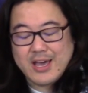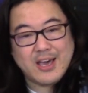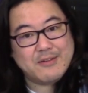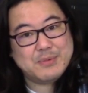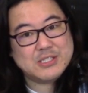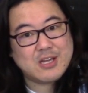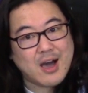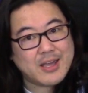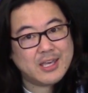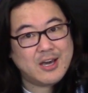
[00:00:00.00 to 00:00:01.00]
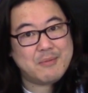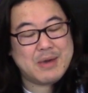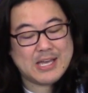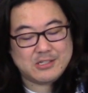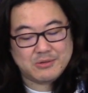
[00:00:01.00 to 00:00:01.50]
I have been talking up
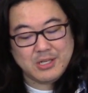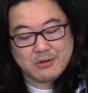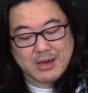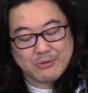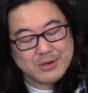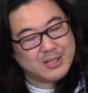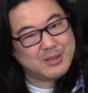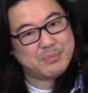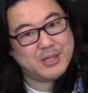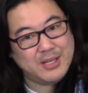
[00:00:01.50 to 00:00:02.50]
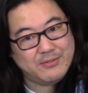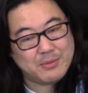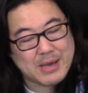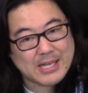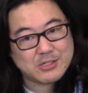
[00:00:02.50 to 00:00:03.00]
Matcherino. I really believe
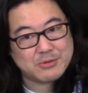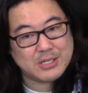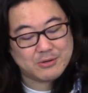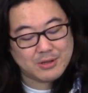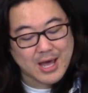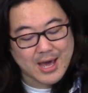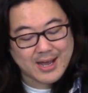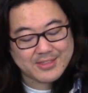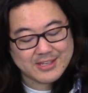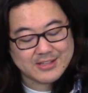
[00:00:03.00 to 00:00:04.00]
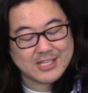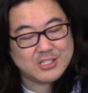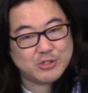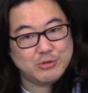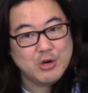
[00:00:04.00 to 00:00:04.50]
in Matcherino a lot. I think they
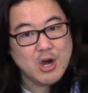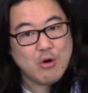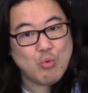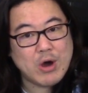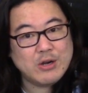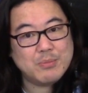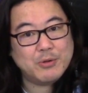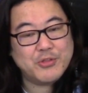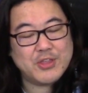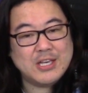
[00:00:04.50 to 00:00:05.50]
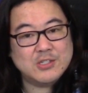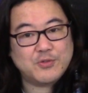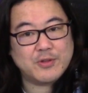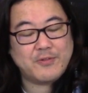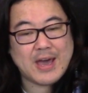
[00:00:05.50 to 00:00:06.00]
do wonderful
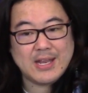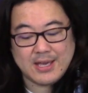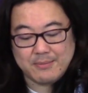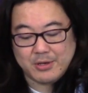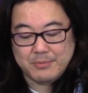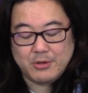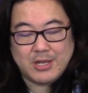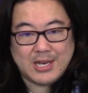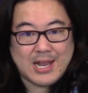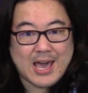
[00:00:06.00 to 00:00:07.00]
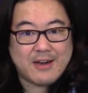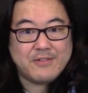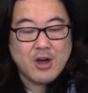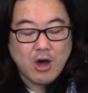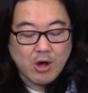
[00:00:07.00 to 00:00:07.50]
things for the fighting game community and
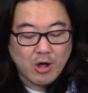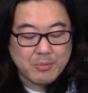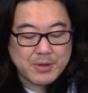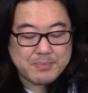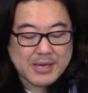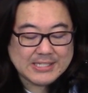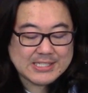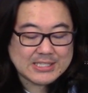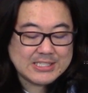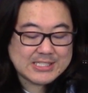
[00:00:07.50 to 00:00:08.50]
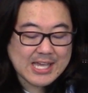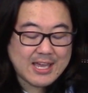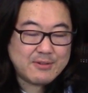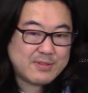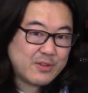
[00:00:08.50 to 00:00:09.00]
have all but basically
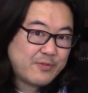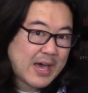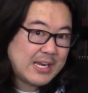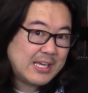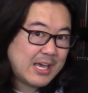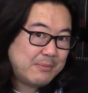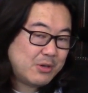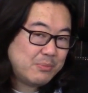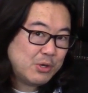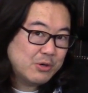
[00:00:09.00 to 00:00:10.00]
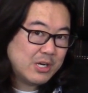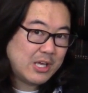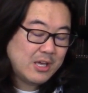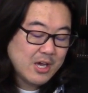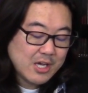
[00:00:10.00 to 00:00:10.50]
saved the fighting game
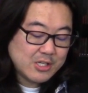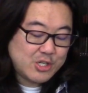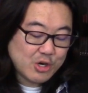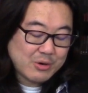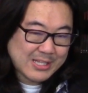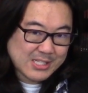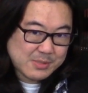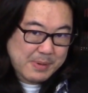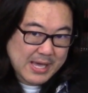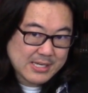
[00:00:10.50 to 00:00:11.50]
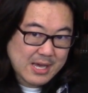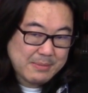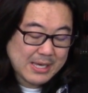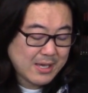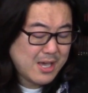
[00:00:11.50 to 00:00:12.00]
community during this
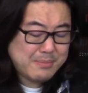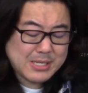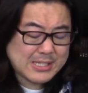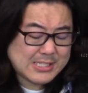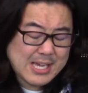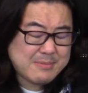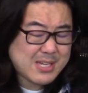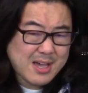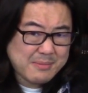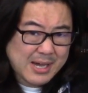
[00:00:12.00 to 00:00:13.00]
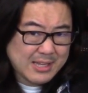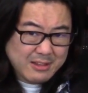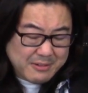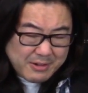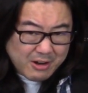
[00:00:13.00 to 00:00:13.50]
pandemic. But at the same time, I
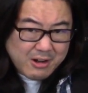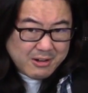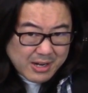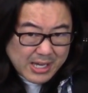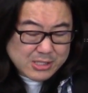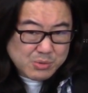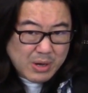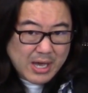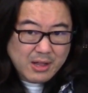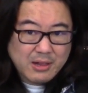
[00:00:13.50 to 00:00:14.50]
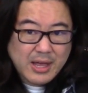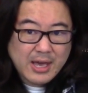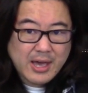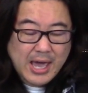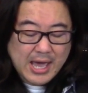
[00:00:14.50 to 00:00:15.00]
love art as well.
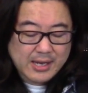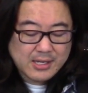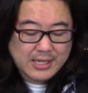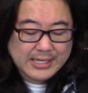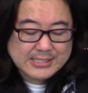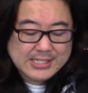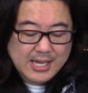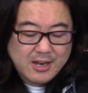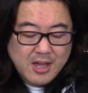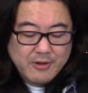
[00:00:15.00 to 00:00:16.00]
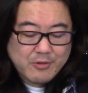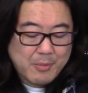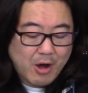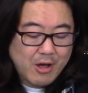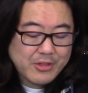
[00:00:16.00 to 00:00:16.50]
Uh, and like I said,
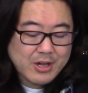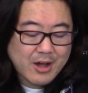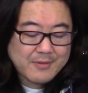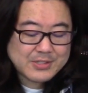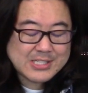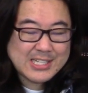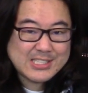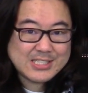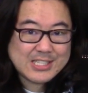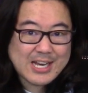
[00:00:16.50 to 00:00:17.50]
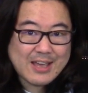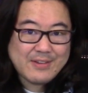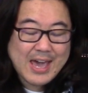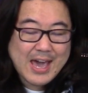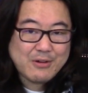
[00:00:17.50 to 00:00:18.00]
from all the conversations that
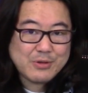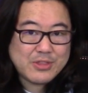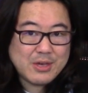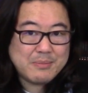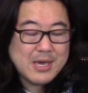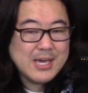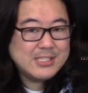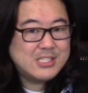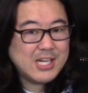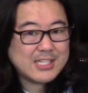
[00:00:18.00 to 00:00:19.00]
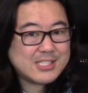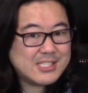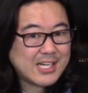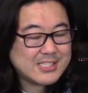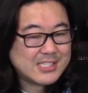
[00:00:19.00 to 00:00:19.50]
I've had with him,
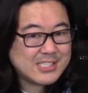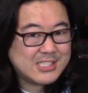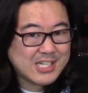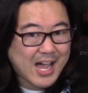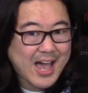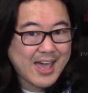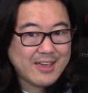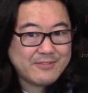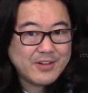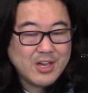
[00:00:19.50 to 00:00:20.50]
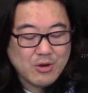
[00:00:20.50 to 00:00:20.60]
just doesn't jive